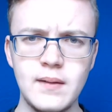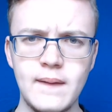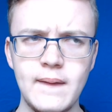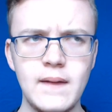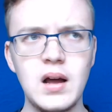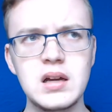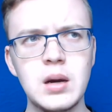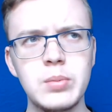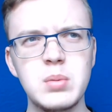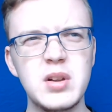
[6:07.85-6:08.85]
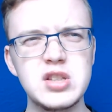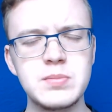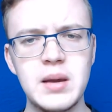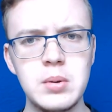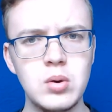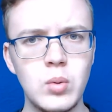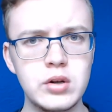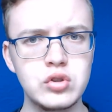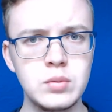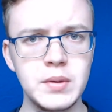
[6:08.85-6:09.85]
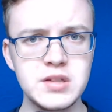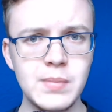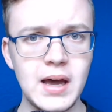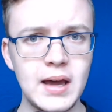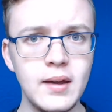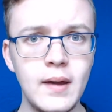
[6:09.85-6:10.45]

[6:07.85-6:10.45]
a couple of months back, maybe 1 or 2 months back,